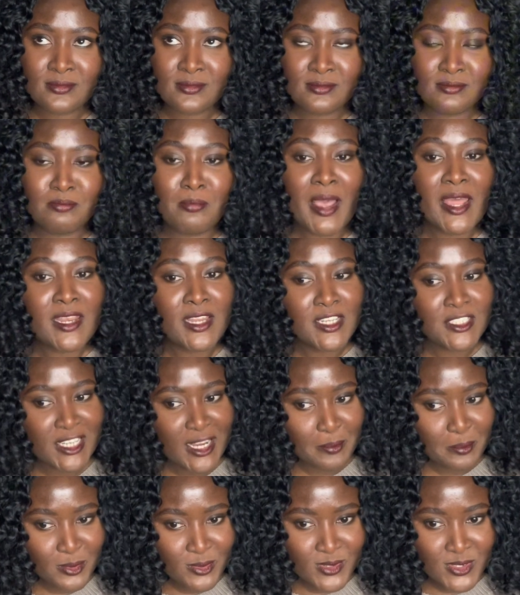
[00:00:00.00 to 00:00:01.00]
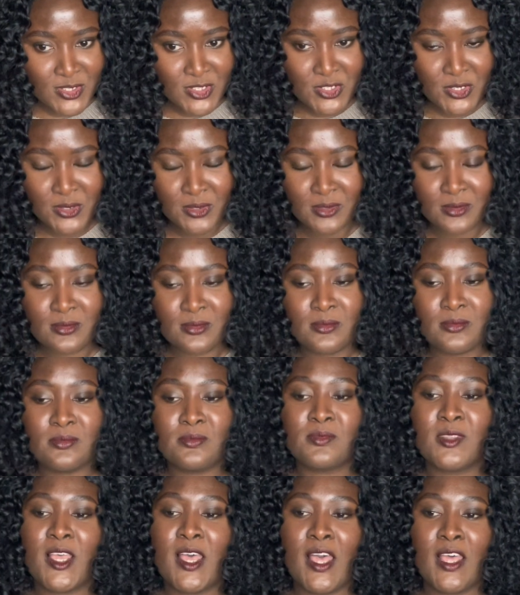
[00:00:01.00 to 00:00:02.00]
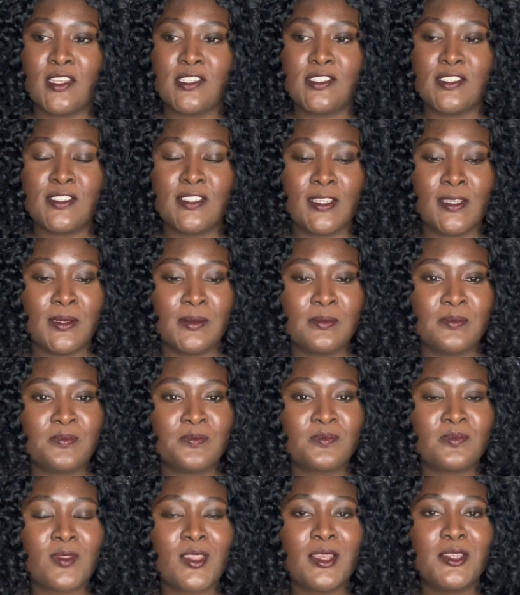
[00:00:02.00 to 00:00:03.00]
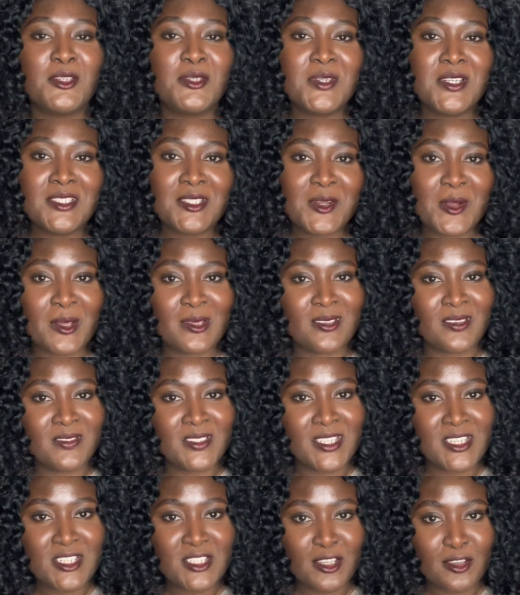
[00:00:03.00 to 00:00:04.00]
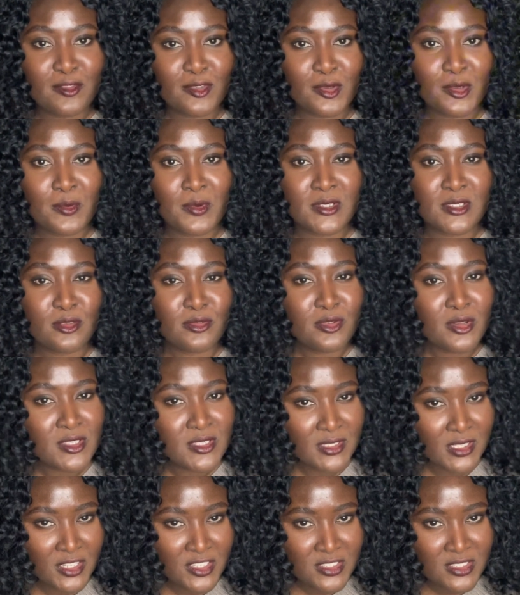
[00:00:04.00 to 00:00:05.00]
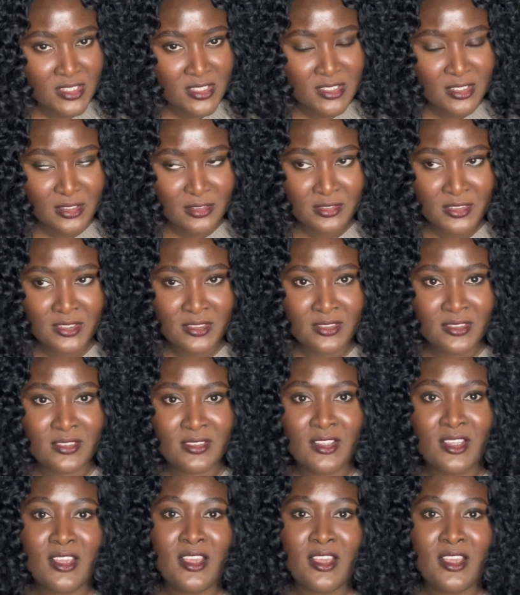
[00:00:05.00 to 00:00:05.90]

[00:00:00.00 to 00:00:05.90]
manager position. And during the course of the interview, it was a 4-staged interview.